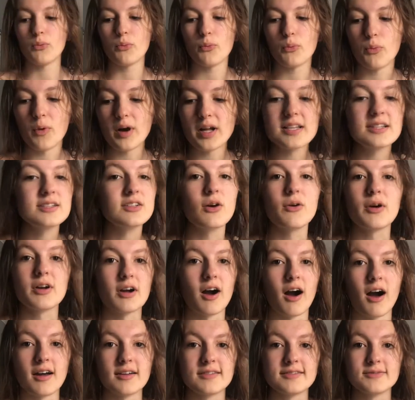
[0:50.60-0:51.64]
What's going
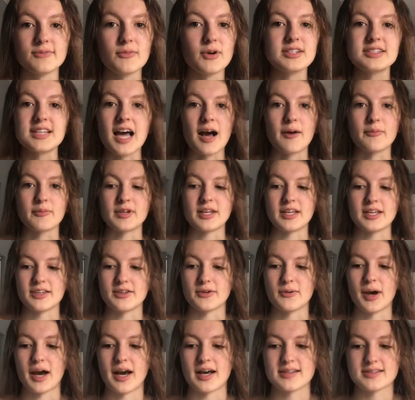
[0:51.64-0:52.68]
on? What's happening,
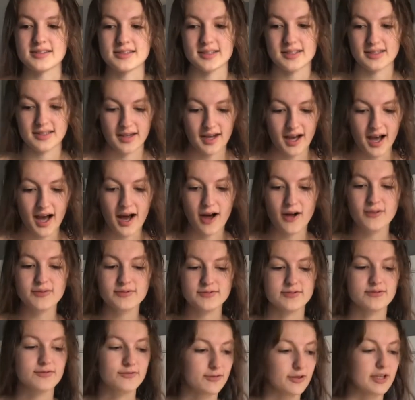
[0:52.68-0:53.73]
you ask?
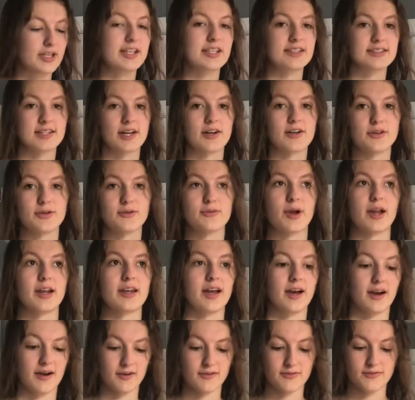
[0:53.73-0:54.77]
I'll freaking tell you right
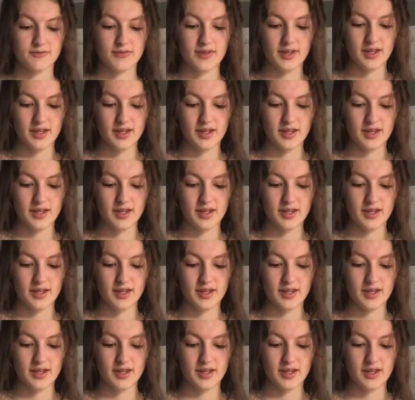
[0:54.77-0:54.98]
now.